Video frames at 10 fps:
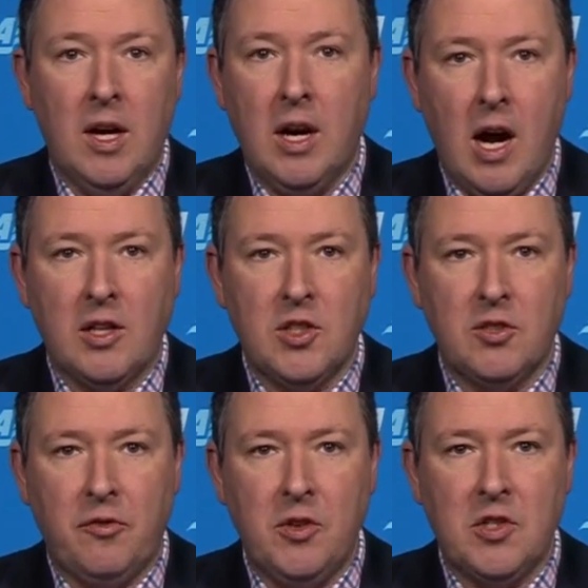Congress has
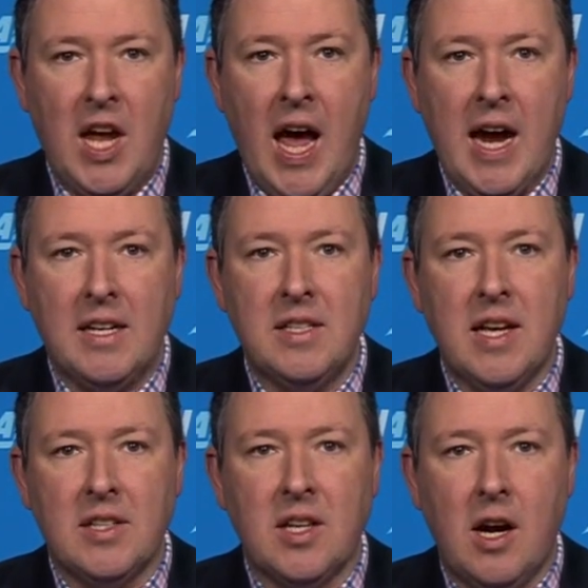refused to act. He's
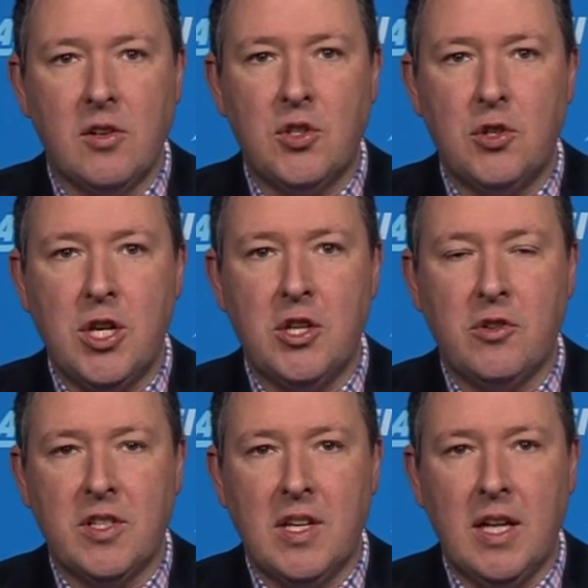asked Congress to change
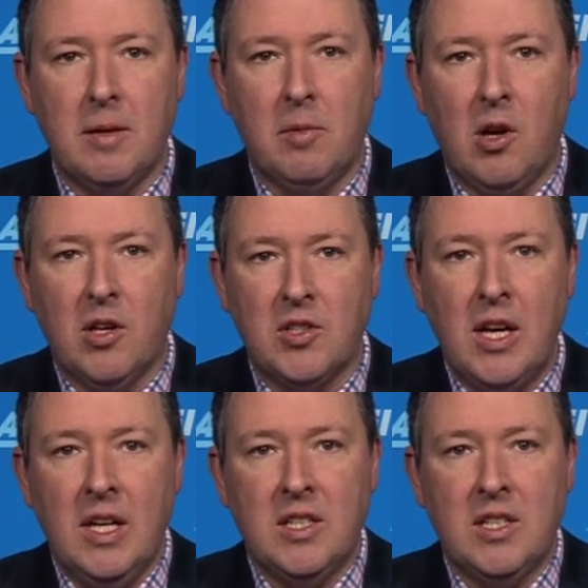our asylum laws